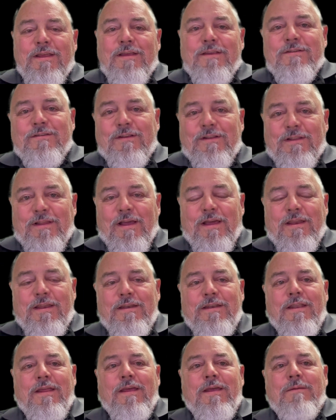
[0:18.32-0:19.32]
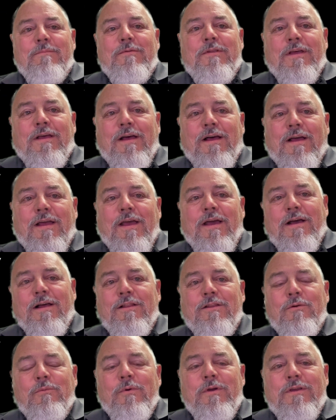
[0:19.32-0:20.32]
is a lady named
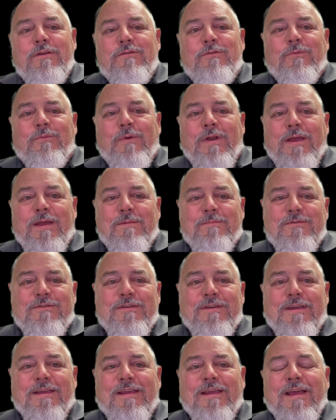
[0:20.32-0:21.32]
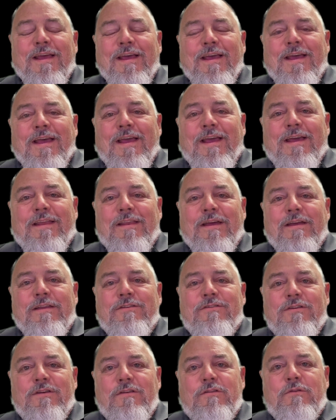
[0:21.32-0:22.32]
Eloise Ramsey. And I
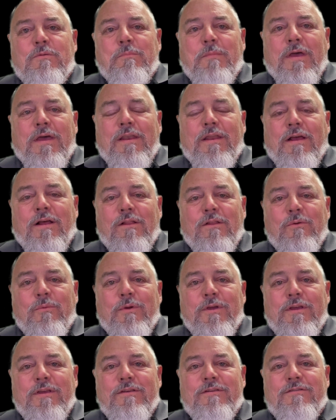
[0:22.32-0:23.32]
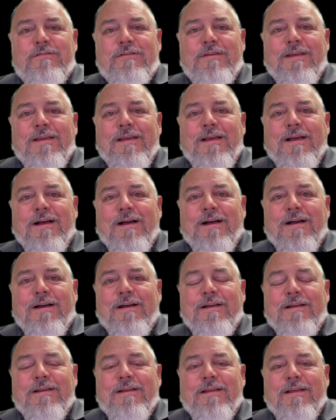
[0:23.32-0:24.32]
just met Eloise
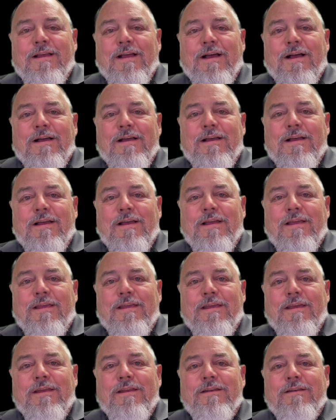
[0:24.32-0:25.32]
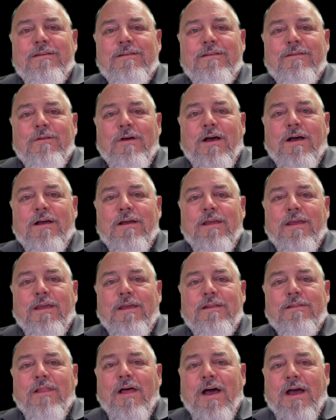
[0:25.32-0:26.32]
uh, in
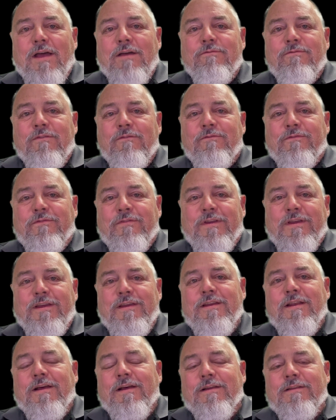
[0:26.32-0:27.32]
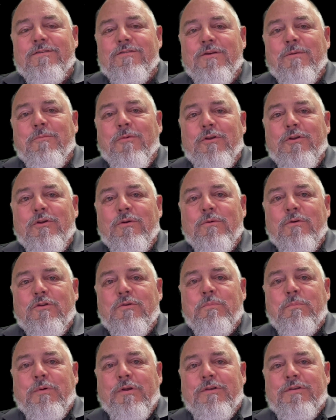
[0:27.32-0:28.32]
a live feed on someone who
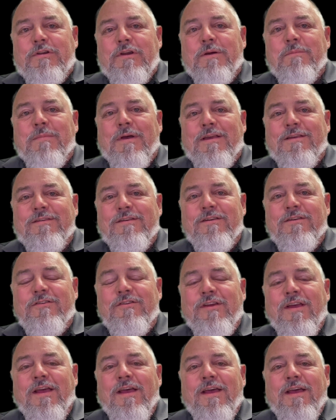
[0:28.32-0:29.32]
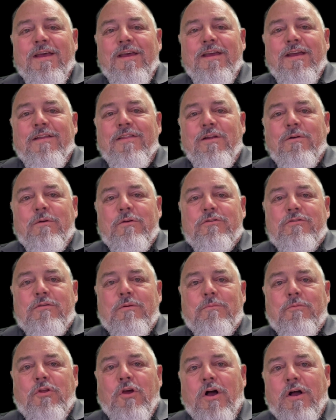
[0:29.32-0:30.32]
was preaching a message and there was
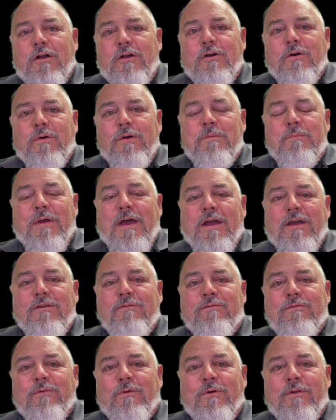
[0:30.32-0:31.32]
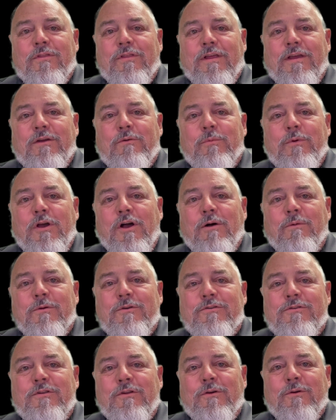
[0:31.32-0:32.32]
some talk going back and forth like we
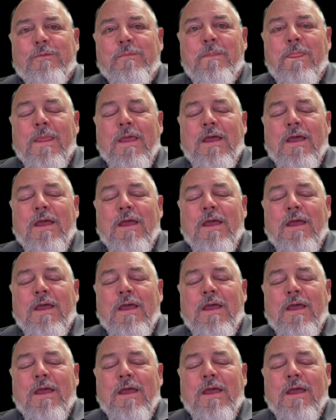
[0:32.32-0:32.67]
always do.